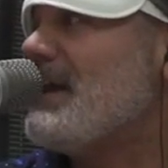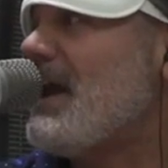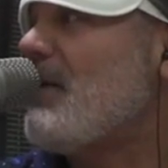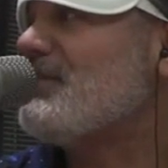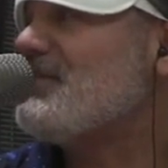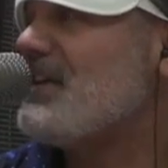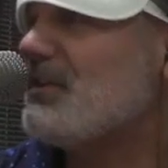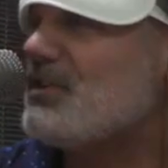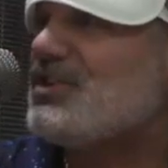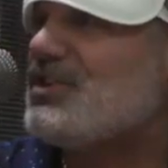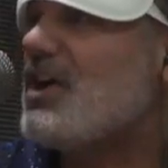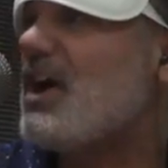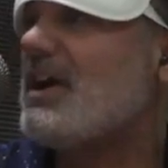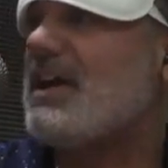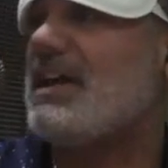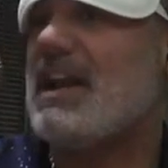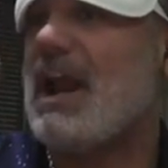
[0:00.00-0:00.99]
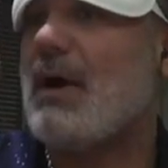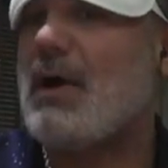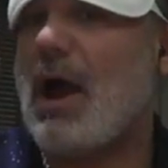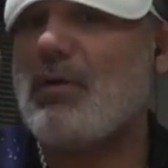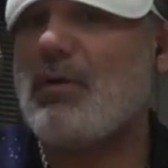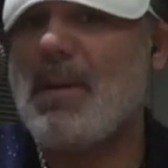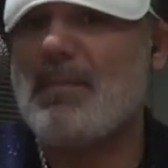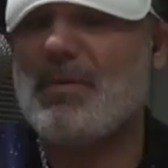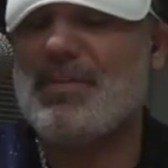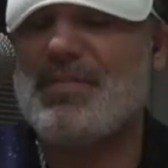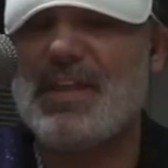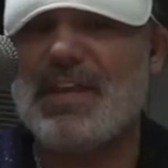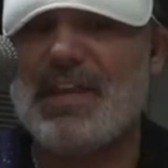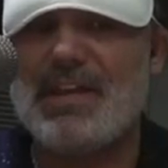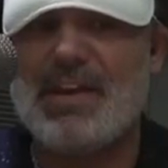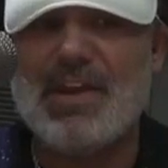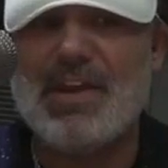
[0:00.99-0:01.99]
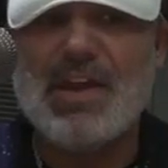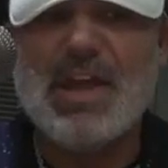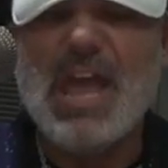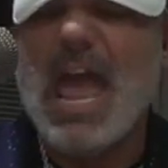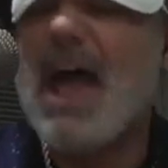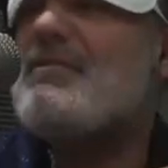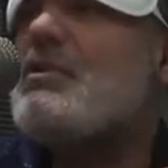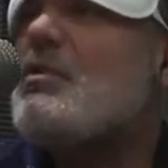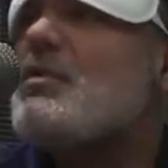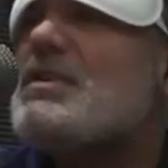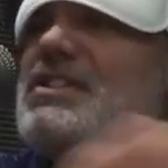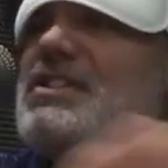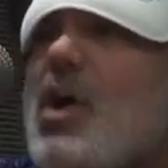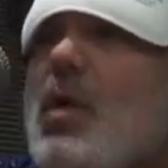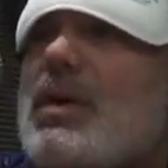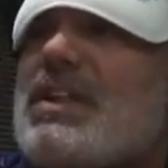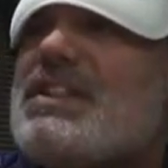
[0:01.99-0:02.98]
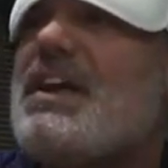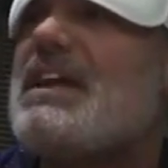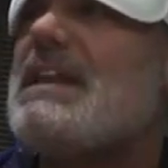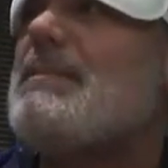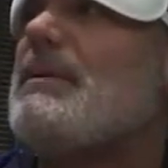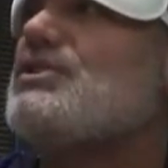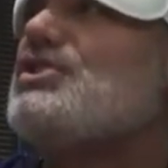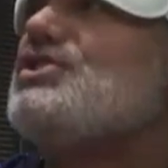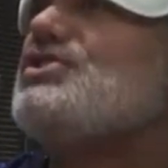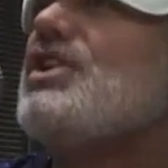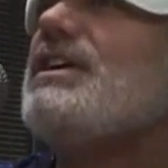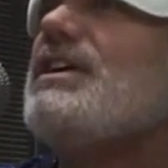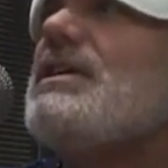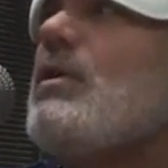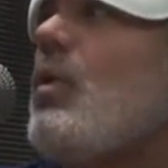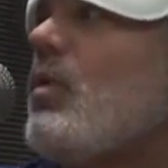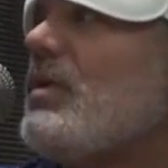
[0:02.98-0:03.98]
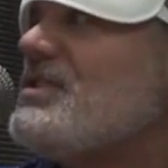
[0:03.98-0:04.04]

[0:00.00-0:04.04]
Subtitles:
and I was there shucking, and I remember thinking, everyone was so excited about shucking